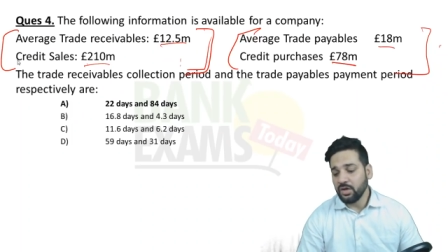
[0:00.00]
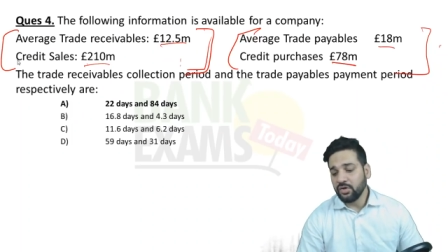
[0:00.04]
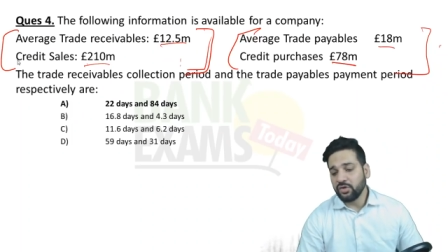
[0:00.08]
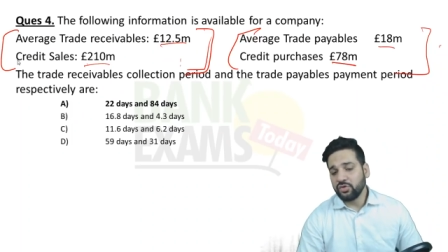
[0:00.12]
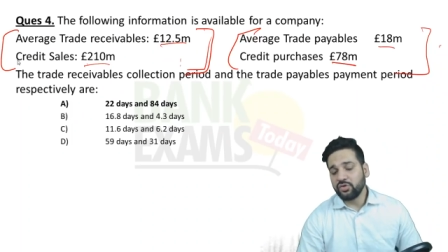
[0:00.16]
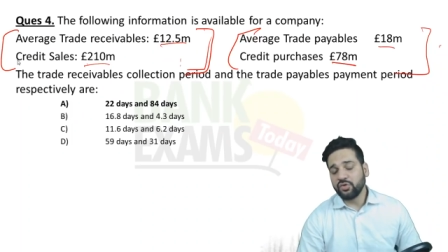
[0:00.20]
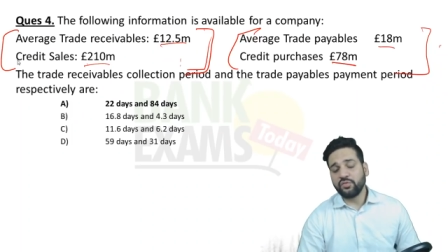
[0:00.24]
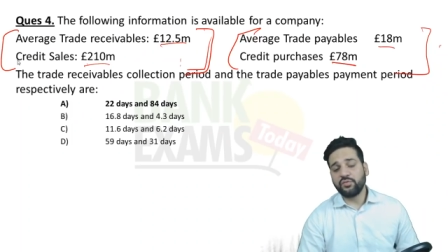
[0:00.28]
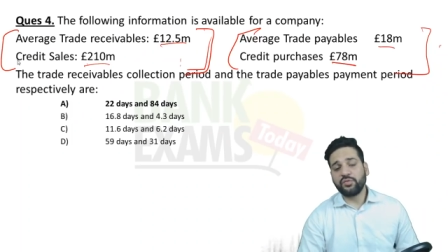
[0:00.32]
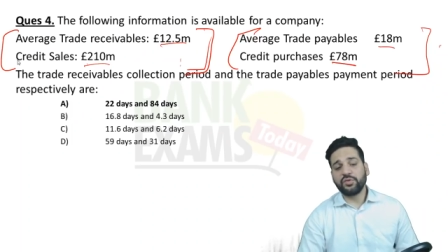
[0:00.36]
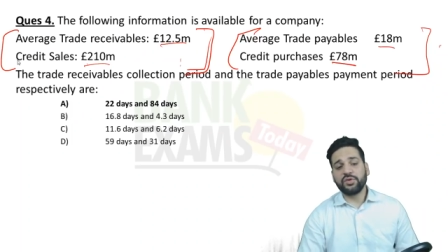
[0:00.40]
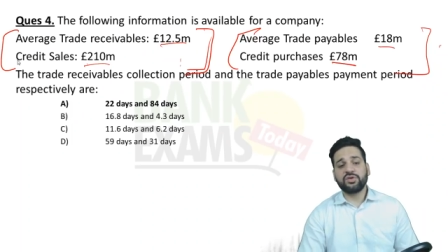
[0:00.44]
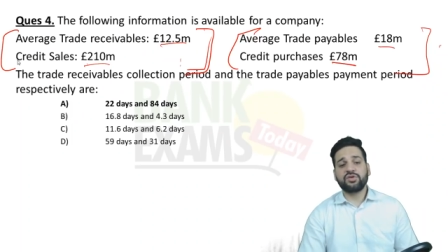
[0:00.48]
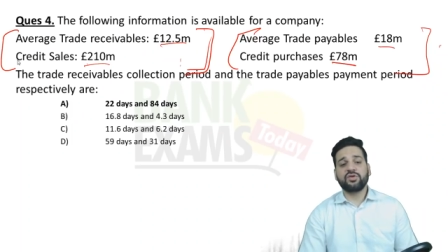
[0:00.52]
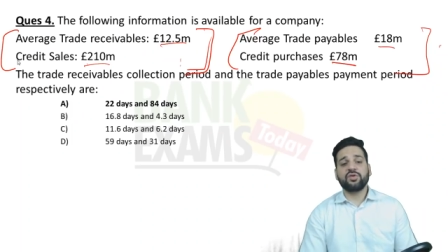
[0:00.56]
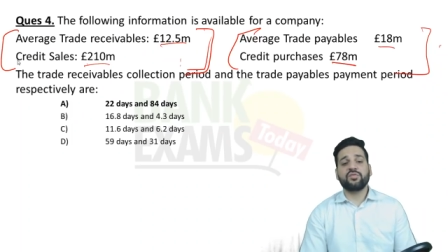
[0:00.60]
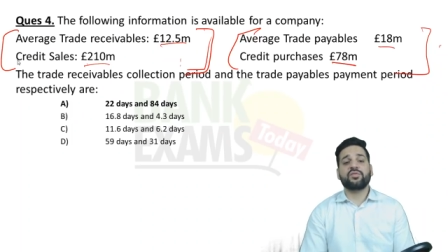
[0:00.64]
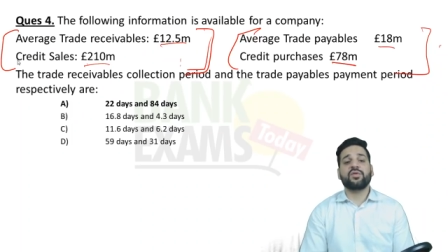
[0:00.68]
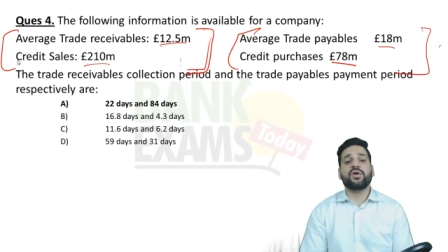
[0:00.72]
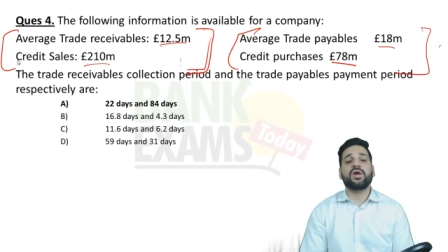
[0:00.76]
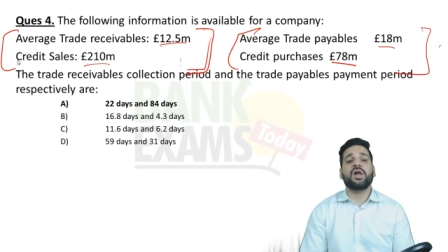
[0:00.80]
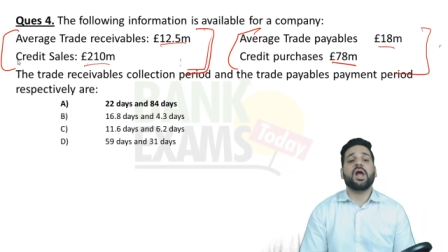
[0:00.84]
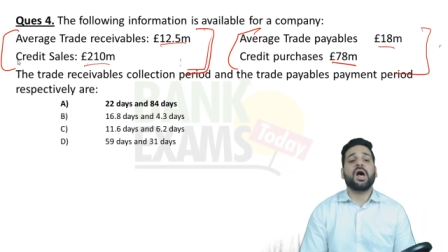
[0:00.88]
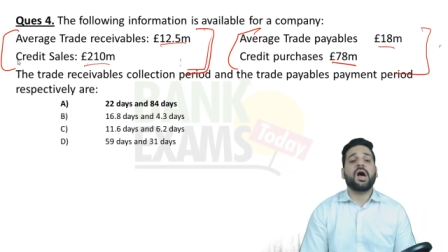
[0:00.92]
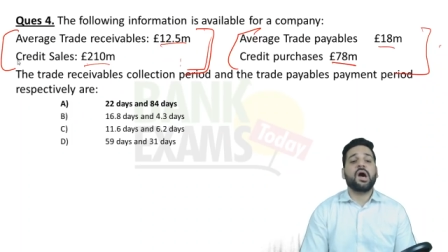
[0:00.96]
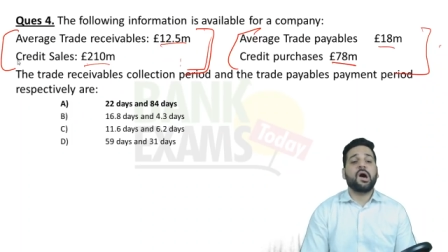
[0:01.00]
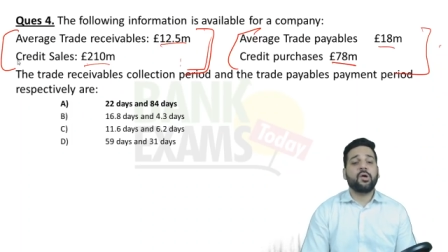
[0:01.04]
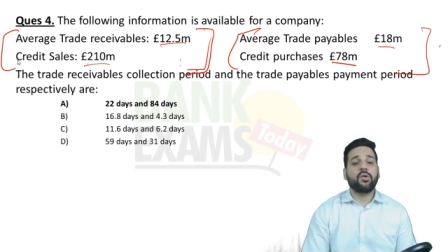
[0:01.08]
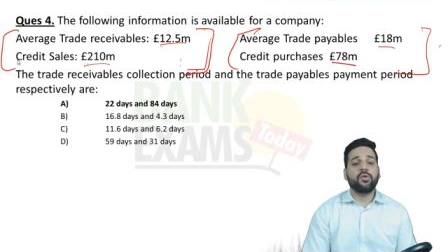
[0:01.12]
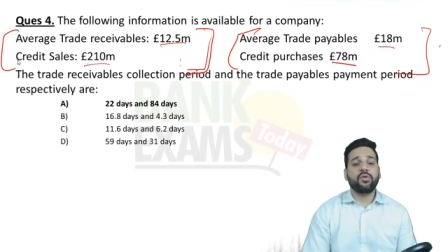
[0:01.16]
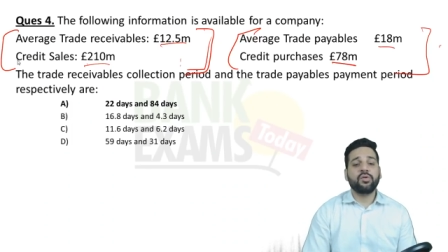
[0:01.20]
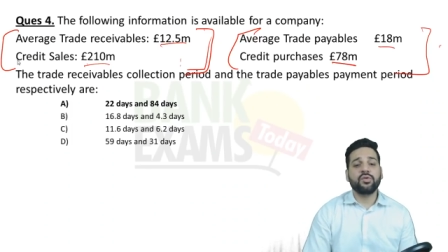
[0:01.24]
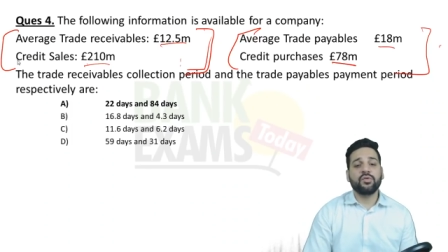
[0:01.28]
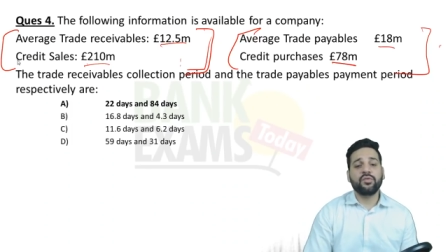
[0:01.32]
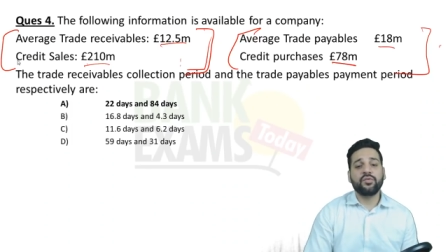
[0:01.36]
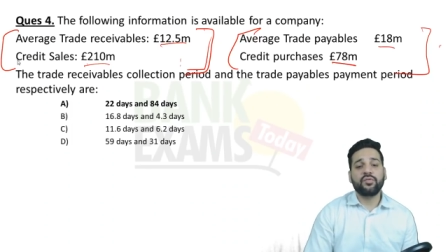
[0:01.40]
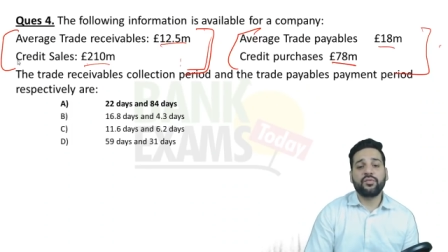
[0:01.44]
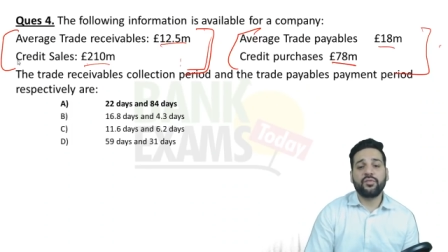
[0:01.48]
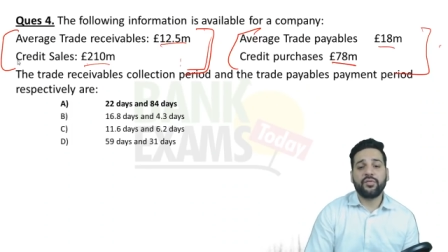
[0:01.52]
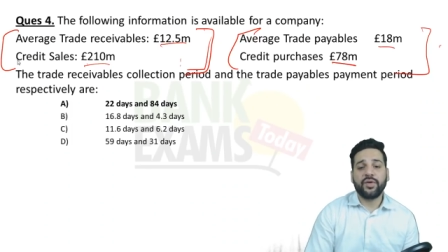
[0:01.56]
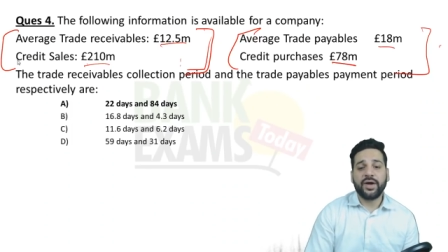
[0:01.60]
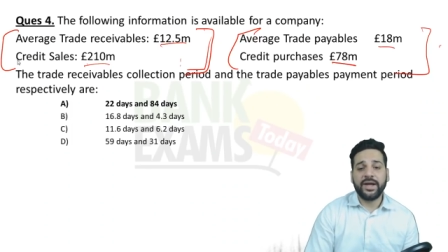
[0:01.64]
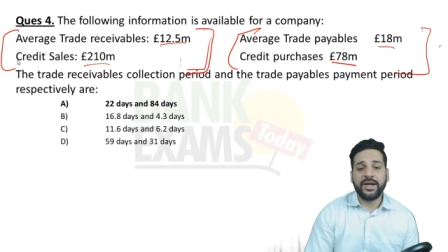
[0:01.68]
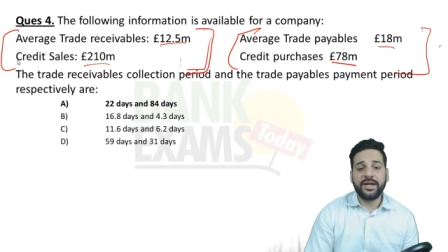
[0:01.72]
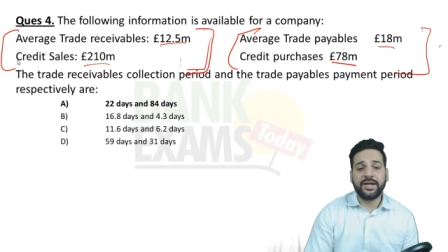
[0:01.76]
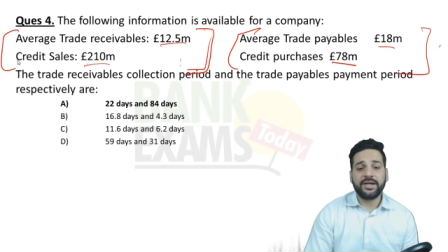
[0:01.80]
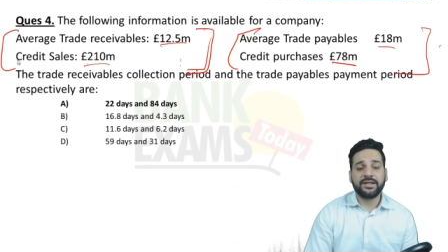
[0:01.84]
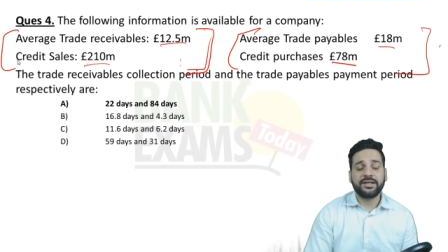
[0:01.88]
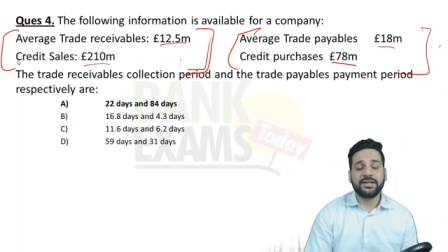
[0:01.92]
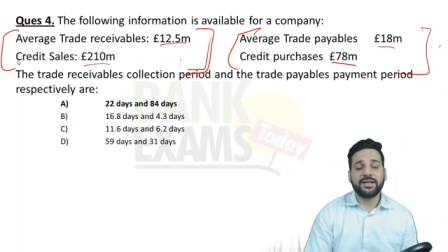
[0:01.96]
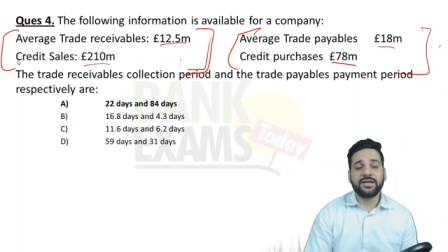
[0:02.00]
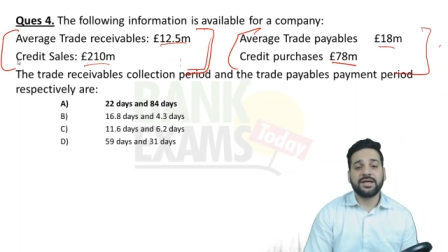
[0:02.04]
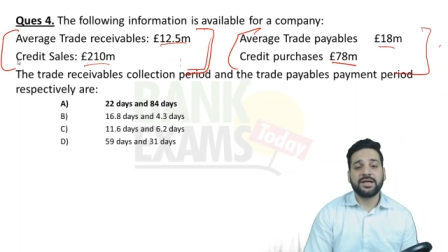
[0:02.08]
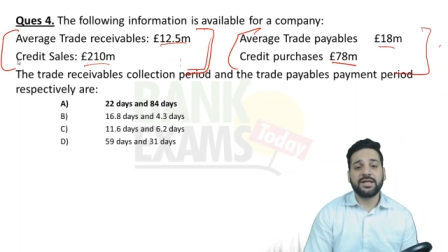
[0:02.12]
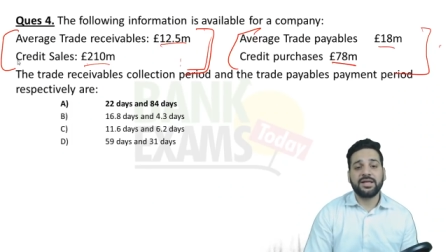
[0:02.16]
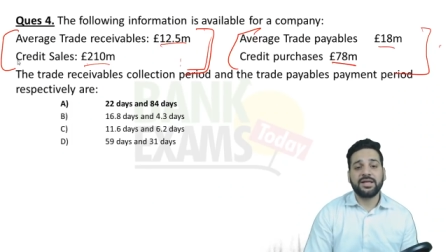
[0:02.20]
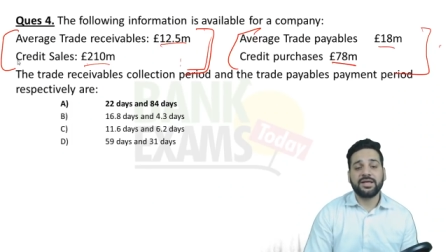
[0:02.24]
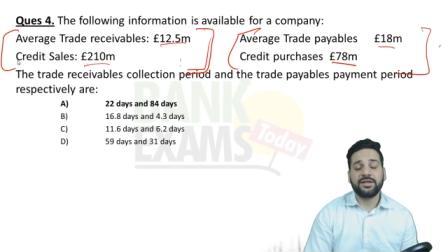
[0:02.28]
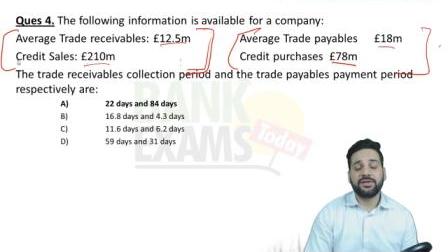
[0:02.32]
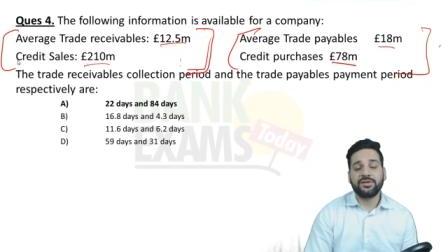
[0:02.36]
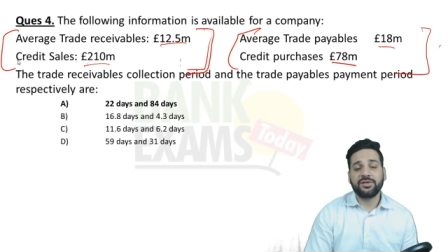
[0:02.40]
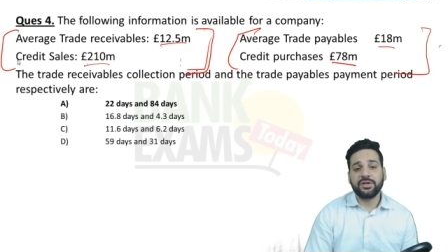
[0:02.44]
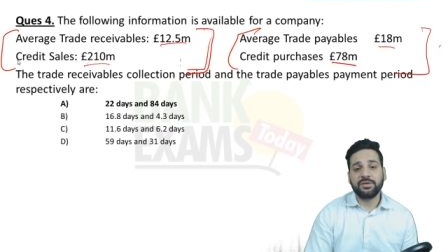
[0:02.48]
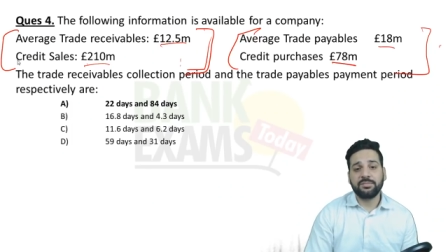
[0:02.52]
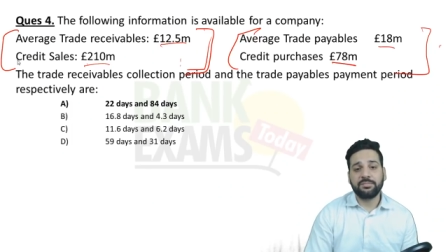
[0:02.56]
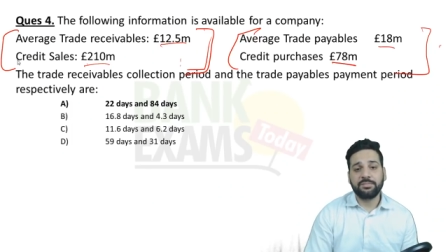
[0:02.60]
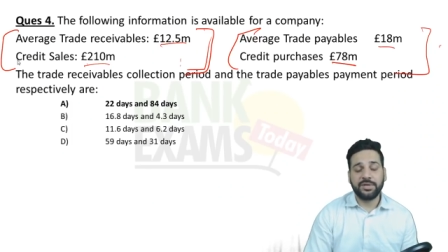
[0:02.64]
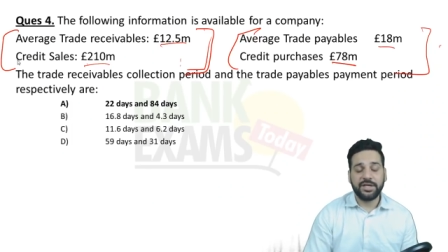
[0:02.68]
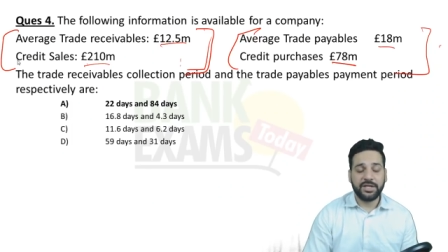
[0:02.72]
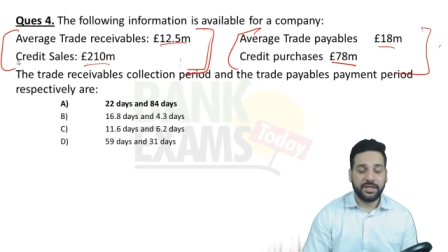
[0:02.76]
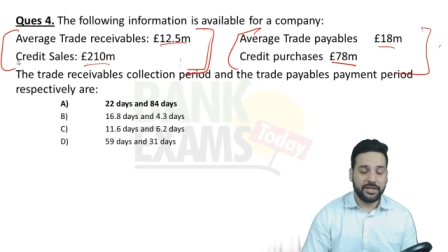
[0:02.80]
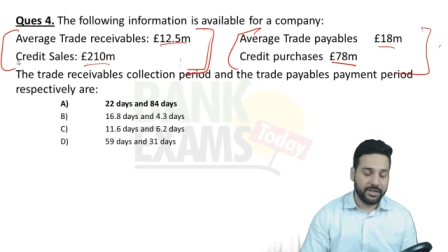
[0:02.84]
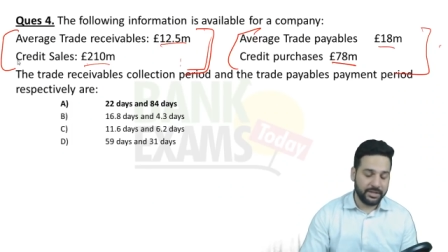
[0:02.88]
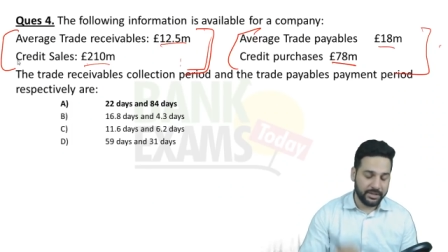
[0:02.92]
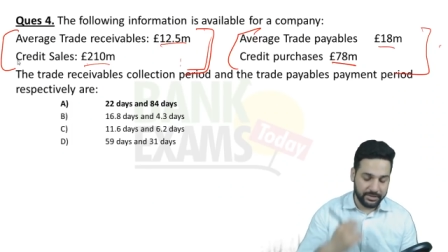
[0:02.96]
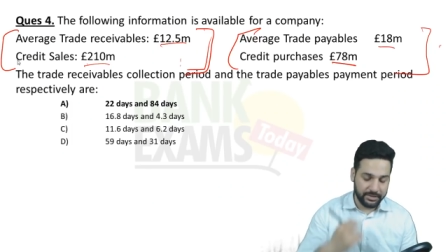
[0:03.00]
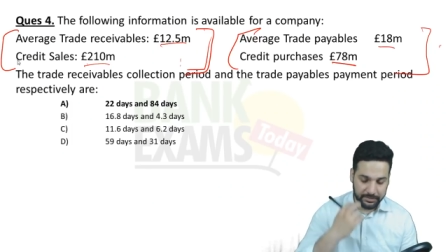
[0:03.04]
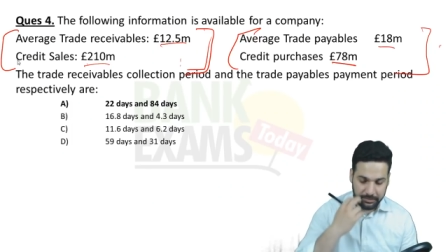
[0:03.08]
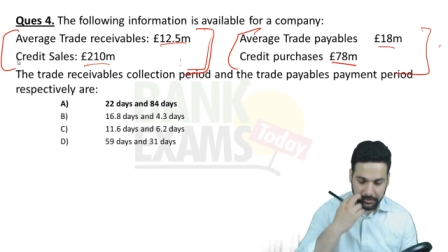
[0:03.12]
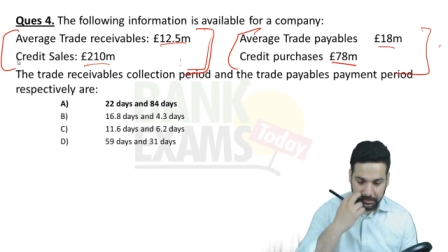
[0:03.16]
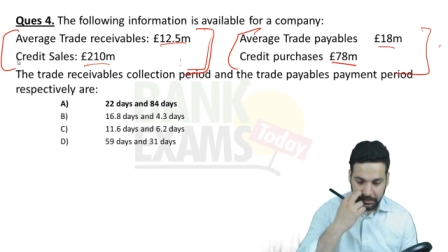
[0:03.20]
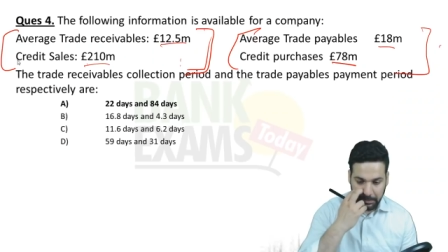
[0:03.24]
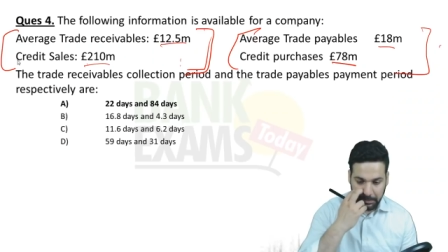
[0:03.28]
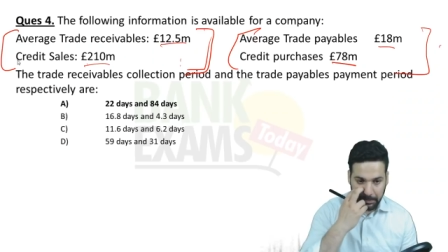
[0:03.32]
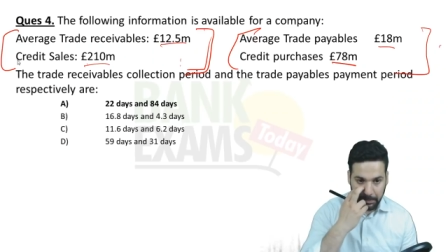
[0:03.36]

so first of all how to find the collection period